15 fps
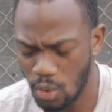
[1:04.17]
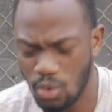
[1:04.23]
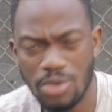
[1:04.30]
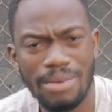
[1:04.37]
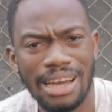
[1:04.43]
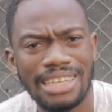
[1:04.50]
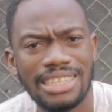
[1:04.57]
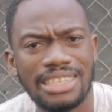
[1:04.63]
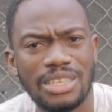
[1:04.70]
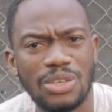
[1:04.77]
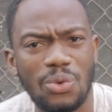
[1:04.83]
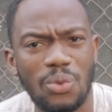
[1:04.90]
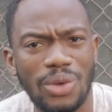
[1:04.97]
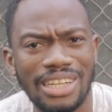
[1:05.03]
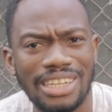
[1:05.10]
we might
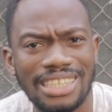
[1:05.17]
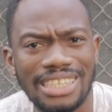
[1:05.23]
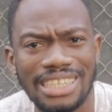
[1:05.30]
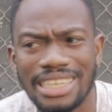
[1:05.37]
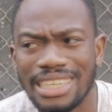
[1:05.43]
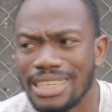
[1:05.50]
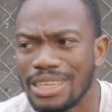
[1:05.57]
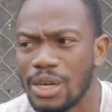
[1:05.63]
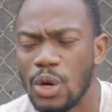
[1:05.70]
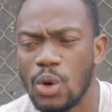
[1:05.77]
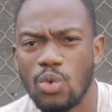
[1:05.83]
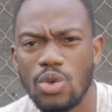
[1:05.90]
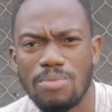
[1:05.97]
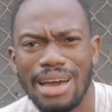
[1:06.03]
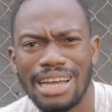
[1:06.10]
see wilting,
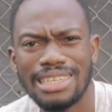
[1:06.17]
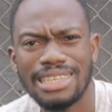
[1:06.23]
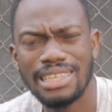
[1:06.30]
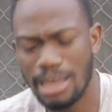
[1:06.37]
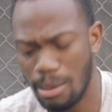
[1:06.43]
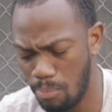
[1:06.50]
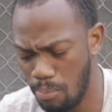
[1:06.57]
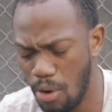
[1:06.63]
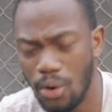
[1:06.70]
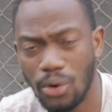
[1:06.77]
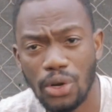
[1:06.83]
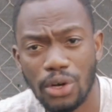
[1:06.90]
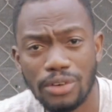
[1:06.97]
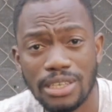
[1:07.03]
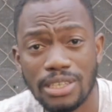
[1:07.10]
we might see a
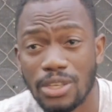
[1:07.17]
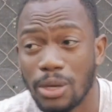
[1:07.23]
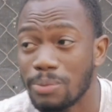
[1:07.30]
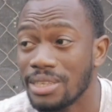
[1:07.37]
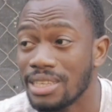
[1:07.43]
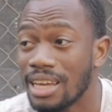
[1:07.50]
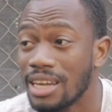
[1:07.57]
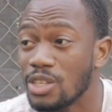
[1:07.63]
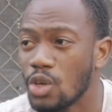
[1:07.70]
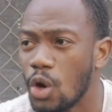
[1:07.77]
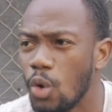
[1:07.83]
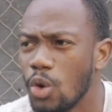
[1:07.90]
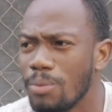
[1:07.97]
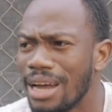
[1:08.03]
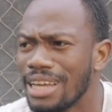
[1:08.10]
powdery substance,
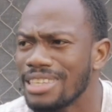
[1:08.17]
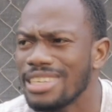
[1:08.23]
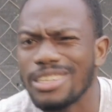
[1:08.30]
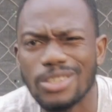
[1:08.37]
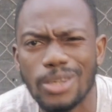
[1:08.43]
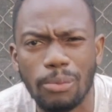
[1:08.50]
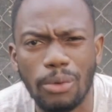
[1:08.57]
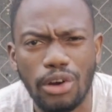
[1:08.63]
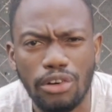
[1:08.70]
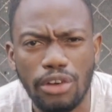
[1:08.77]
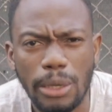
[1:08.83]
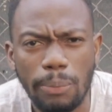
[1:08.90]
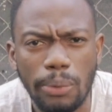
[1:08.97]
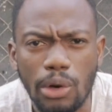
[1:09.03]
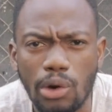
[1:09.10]
or we might see some
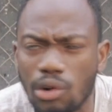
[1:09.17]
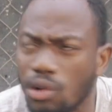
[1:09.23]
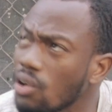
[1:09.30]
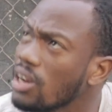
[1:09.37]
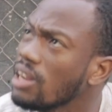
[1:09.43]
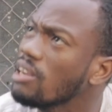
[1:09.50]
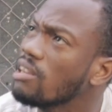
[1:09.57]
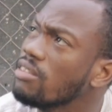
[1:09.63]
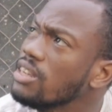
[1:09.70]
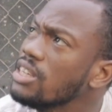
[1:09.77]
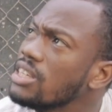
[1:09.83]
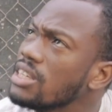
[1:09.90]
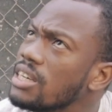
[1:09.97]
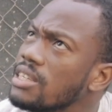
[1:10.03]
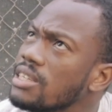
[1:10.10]
creepy crawly
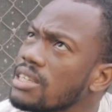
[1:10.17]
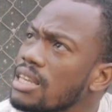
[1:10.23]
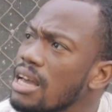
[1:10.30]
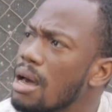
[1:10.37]
creatures,